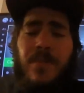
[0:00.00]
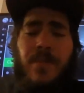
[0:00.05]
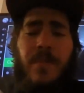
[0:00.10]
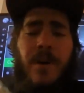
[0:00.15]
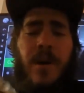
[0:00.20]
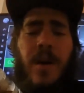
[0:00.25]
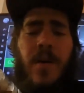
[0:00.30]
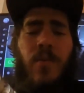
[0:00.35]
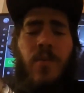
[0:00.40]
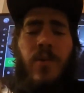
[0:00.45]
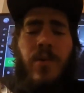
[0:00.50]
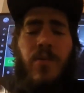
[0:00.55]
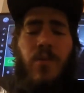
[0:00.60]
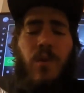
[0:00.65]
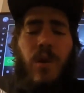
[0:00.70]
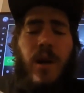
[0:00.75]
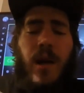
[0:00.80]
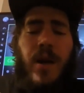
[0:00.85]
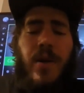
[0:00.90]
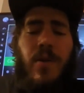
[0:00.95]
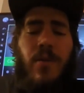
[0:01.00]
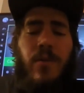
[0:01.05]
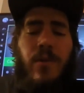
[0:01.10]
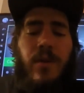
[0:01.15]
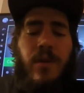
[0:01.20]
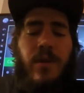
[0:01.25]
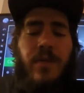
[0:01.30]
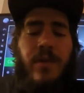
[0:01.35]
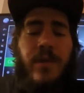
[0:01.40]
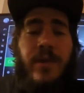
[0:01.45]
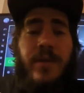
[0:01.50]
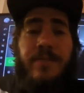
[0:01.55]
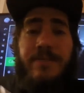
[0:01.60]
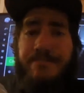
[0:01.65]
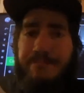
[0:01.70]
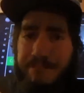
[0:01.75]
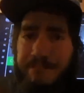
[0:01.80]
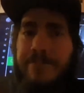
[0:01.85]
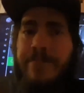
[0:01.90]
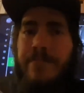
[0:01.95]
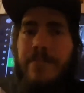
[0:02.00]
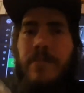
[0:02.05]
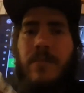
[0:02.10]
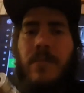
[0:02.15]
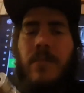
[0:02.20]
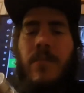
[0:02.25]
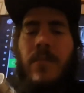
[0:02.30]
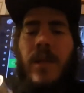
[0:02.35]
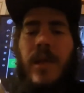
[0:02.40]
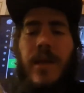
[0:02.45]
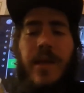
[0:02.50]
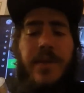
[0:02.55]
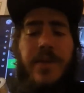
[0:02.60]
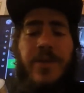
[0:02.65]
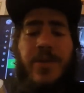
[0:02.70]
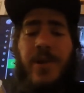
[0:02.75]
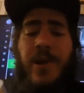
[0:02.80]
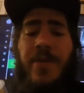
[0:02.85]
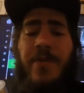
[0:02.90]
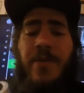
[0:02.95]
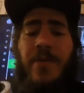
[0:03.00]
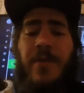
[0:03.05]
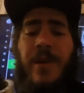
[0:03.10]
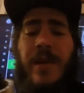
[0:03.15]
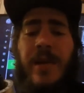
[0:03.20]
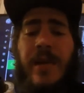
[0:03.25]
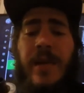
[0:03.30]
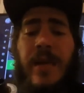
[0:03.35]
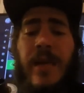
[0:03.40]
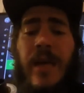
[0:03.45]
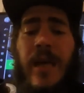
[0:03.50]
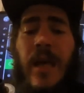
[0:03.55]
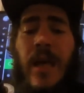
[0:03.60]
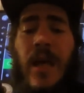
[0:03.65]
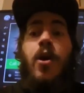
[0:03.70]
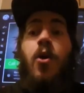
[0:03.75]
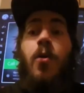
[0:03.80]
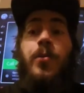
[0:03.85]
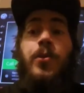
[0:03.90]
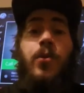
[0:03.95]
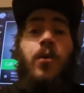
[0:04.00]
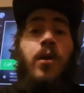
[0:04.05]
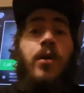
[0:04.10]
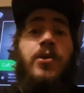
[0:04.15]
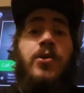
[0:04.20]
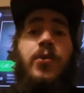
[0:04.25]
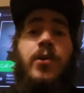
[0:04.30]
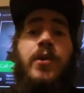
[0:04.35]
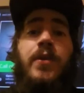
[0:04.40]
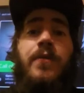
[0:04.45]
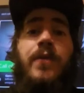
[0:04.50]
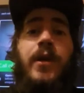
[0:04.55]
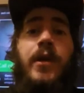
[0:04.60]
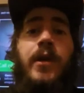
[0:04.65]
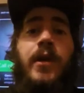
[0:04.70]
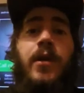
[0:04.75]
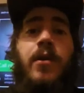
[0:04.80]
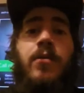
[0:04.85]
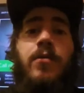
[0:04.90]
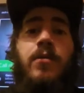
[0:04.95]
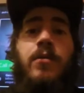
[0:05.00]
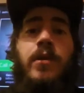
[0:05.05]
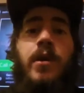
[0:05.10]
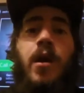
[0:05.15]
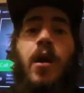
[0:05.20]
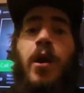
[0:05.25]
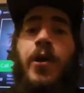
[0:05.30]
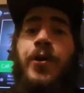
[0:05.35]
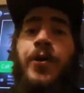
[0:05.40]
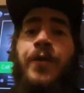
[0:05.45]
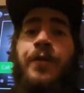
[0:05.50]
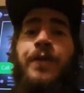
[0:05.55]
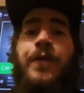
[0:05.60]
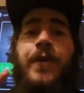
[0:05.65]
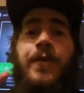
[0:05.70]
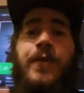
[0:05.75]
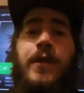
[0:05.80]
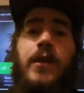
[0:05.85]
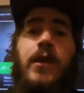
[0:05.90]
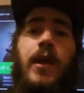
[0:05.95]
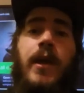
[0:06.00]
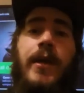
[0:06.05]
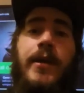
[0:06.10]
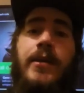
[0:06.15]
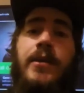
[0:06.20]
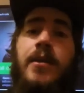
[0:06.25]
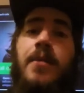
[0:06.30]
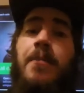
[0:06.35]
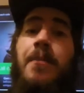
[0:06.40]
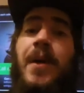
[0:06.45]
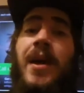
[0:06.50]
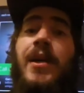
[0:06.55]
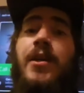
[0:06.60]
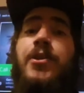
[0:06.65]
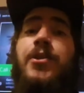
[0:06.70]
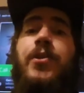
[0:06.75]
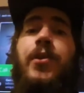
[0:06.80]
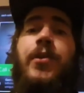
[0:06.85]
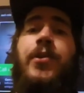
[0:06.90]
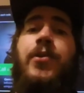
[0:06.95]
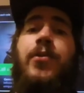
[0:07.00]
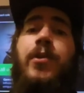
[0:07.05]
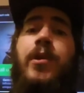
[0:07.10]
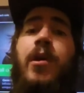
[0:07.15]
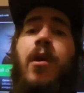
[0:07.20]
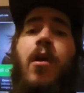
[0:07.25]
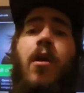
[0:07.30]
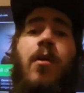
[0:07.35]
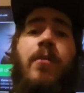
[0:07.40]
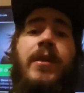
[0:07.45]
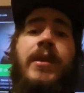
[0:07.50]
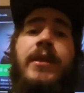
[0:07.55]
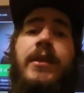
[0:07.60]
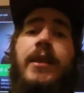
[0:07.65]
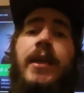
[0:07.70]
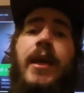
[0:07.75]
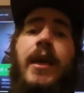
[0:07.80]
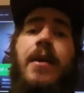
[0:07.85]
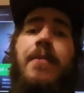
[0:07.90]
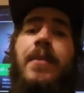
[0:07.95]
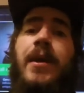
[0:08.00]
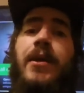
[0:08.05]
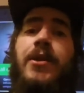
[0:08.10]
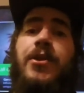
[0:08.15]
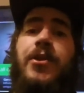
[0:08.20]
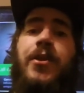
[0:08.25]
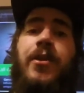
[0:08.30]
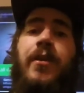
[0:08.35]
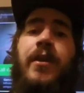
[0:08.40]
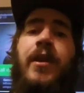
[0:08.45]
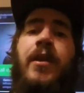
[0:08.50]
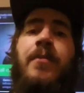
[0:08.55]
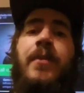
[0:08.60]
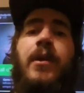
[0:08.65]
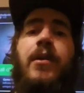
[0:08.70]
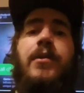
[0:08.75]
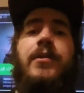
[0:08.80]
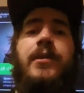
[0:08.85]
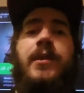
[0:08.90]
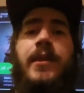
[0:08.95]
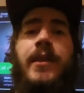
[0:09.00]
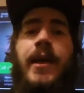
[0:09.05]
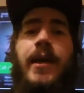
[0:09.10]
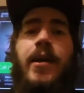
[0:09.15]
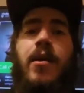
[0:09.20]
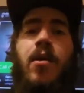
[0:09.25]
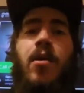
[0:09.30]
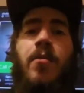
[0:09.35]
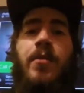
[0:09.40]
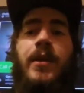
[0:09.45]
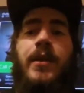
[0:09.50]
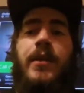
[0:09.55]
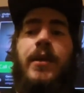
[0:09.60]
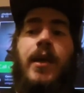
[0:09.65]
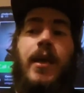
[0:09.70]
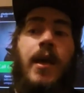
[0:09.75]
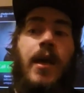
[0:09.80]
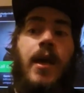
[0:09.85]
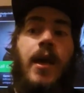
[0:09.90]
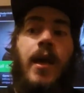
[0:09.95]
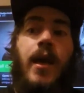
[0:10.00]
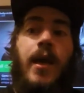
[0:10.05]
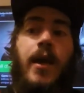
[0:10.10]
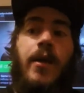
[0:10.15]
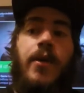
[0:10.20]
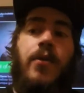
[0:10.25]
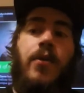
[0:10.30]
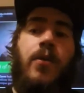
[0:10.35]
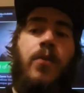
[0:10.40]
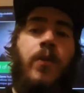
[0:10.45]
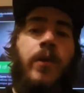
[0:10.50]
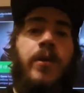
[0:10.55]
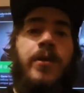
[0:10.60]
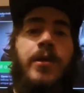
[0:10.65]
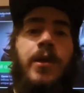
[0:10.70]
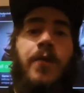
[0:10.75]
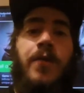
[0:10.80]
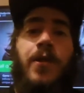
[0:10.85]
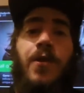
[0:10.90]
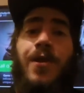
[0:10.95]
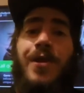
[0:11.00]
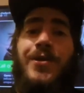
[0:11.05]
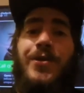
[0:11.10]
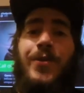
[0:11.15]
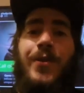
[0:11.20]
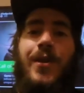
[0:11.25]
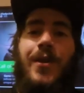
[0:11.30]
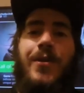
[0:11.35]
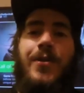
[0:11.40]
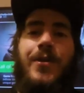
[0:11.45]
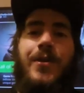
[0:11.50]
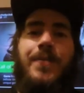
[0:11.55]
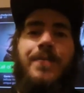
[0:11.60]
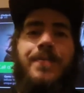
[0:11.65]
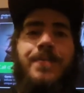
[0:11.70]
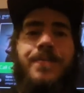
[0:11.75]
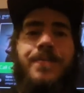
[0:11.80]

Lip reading: But with what I do with living, it's great for me. I hope you all enjoyed the video. 150 likes. Make sure you comment, and make sure your email is in that comment, and you could win yourself an RX300.